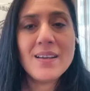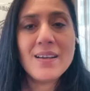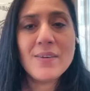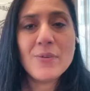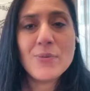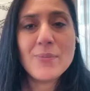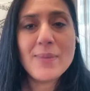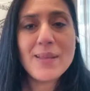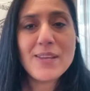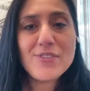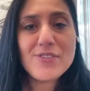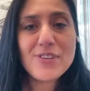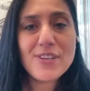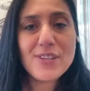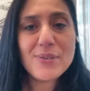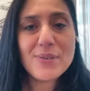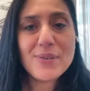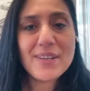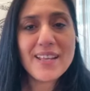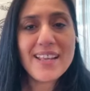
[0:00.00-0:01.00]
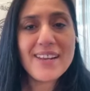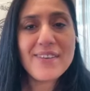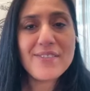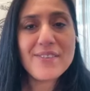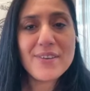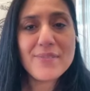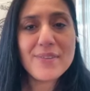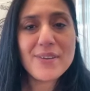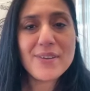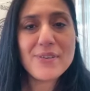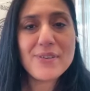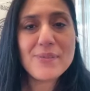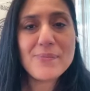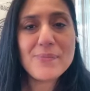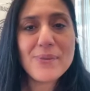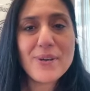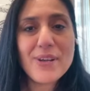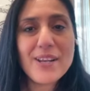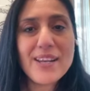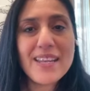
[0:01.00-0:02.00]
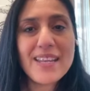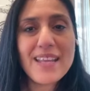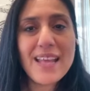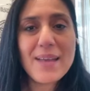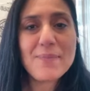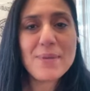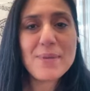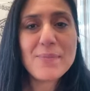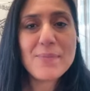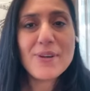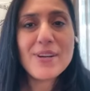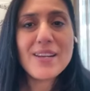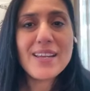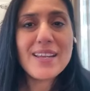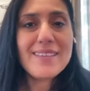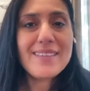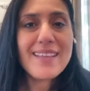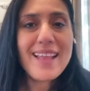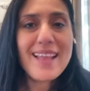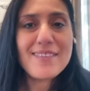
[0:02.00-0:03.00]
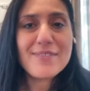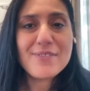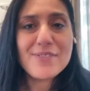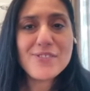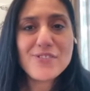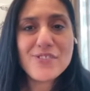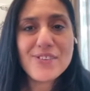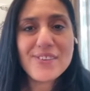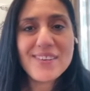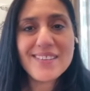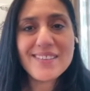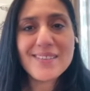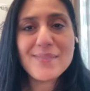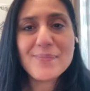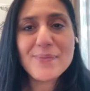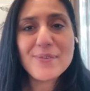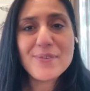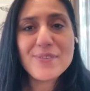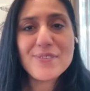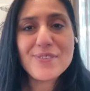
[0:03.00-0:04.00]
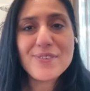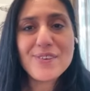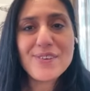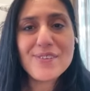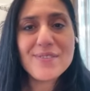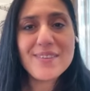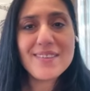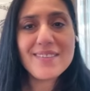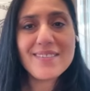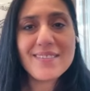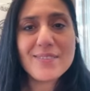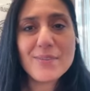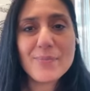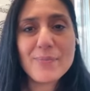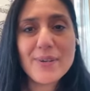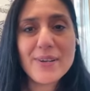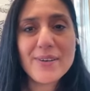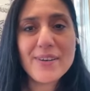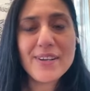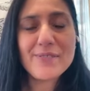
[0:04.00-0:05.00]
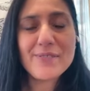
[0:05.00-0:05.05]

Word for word: Uh, Umesh, hello again. Ravi, good morning. Happy morning. Thanks for sharing the post. Always super